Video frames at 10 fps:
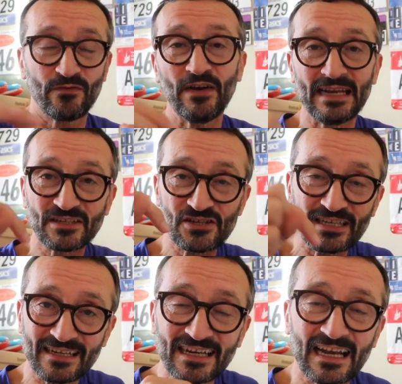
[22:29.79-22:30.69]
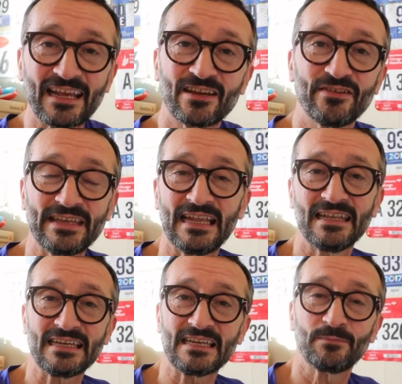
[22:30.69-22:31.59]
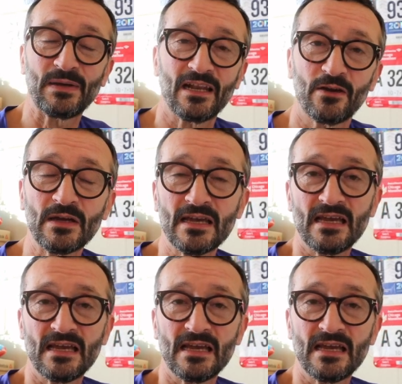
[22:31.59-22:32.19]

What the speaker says: financially, and click on that link below